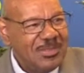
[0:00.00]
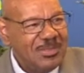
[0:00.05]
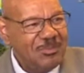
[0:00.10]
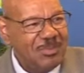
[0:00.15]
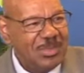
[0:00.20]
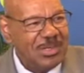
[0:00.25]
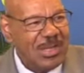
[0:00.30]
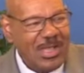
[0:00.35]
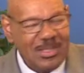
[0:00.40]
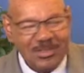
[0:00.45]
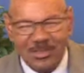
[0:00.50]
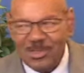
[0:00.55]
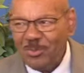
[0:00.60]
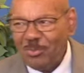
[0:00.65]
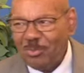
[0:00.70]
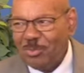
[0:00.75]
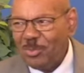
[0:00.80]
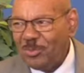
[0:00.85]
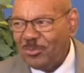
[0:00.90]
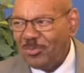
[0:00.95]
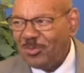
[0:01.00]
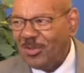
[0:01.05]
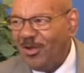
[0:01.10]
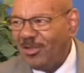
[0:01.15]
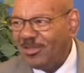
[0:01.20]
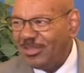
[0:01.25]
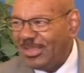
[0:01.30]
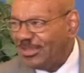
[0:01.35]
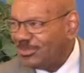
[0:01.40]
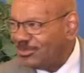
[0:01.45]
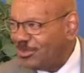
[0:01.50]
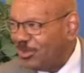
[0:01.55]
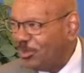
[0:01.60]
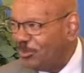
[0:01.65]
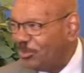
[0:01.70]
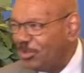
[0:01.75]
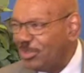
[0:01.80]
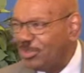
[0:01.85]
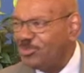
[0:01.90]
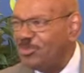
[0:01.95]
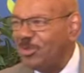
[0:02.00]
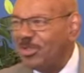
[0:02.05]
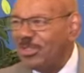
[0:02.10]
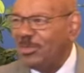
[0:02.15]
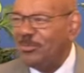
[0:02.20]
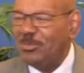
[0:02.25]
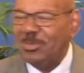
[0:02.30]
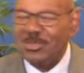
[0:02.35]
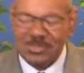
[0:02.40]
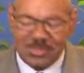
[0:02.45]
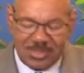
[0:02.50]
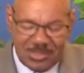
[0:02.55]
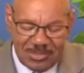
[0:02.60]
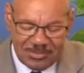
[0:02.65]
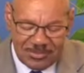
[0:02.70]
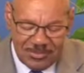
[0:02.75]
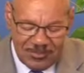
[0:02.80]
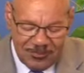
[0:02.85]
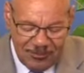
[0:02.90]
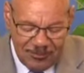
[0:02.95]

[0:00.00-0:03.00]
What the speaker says: But I know proving all that's going to be tricky business.